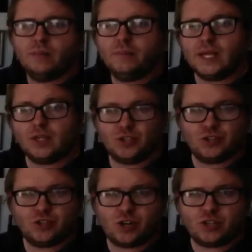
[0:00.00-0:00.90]
making sure
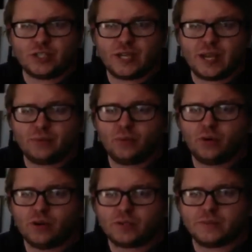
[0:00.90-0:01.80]
the charging cable
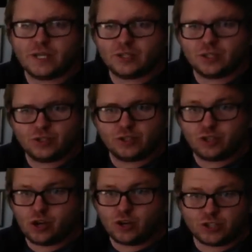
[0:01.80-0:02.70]
works, making sure it
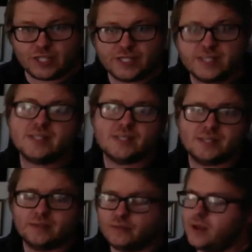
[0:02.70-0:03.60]

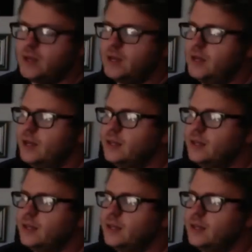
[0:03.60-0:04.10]
charges, right?